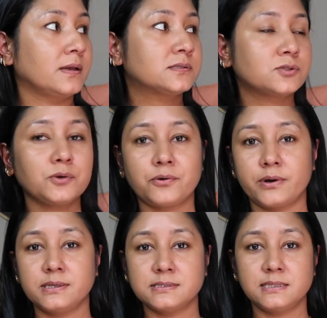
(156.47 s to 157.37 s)
It's so
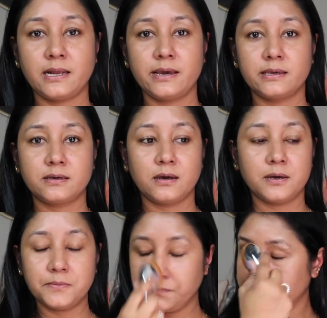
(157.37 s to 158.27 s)
crazy, like
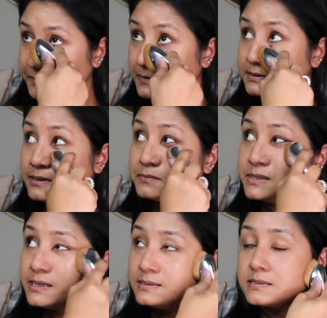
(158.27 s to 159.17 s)
some
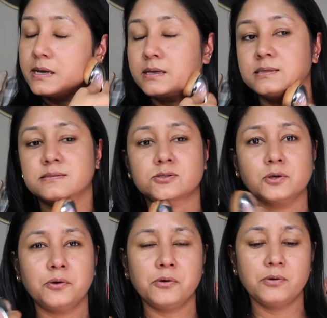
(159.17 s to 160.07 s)
days like it's
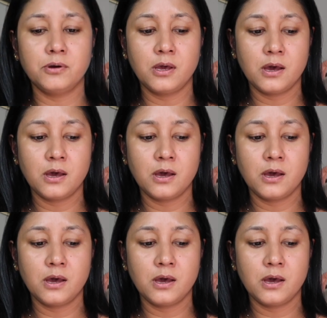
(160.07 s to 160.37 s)
so